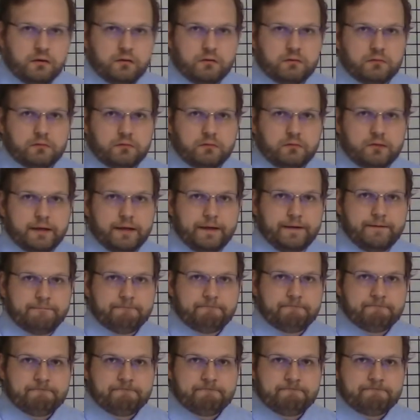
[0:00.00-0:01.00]
Okay?
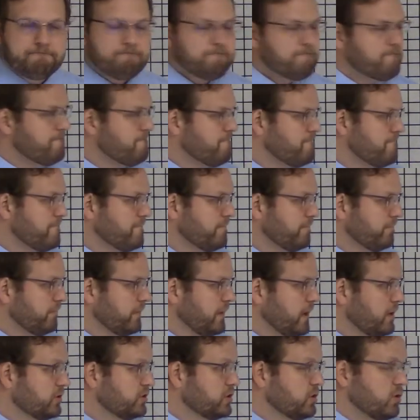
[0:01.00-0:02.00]

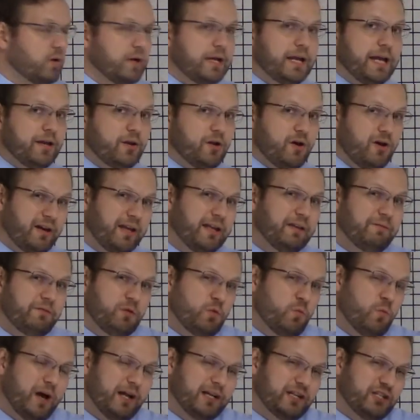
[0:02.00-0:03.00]
So again, if you
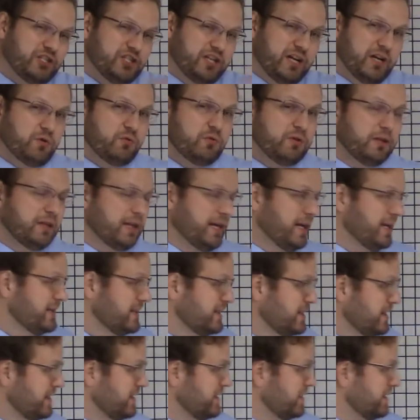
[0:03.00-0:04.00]
want to generalize
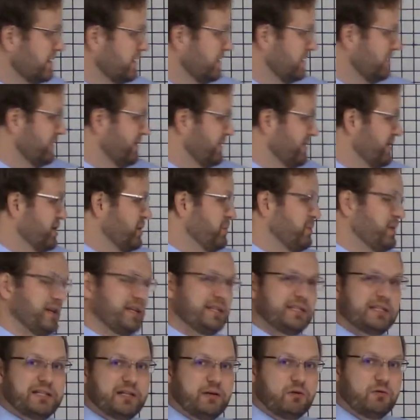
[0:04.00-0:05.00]
this, you can pick
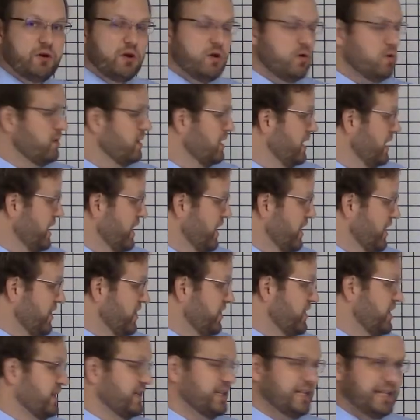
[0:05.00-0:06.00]
0,
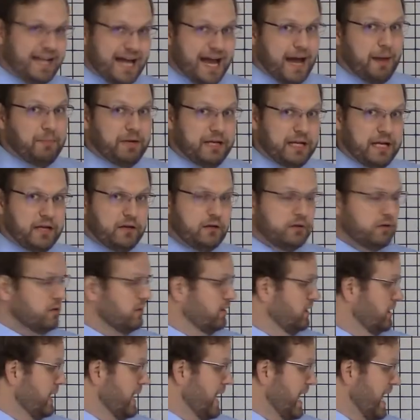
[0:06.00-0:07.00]
the denominator,
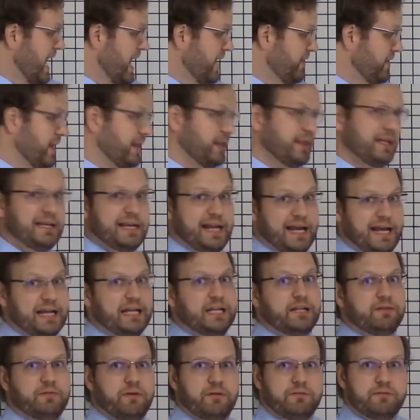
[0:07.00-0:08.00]
and then the
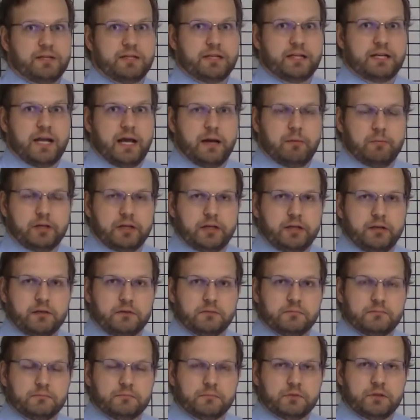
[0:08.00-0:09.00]
negative of the denominator.
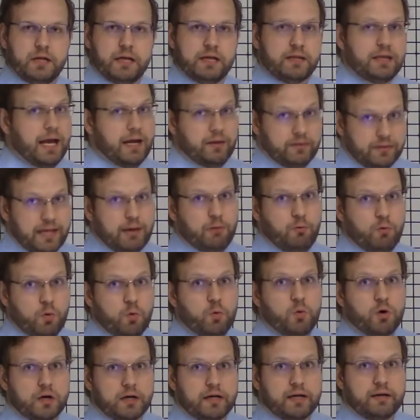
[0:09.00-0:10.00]
Okay, that will
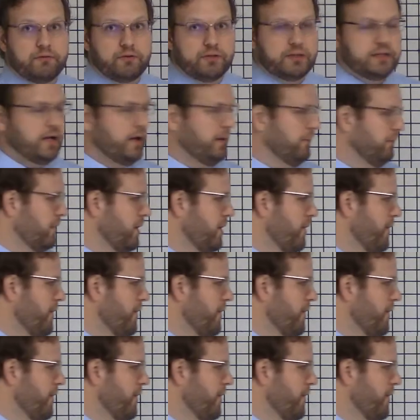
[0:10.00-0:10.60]
work every time.